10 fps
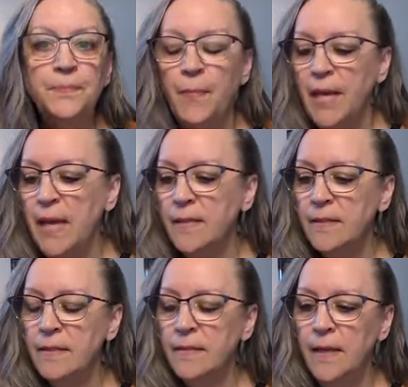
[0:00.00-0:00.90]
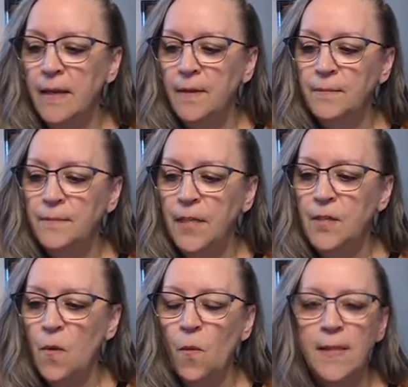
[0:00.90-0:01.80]
because you
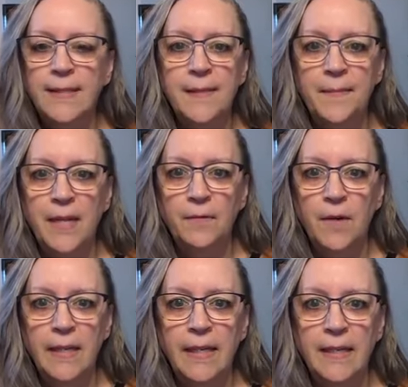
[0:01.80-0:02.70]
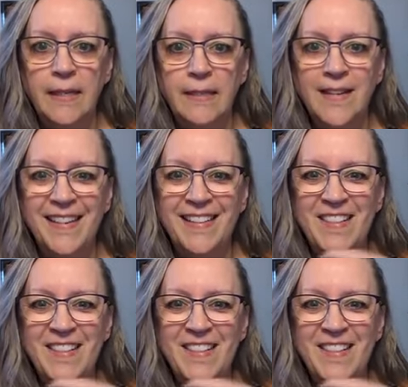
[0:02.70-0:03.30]
don't want something runny, right?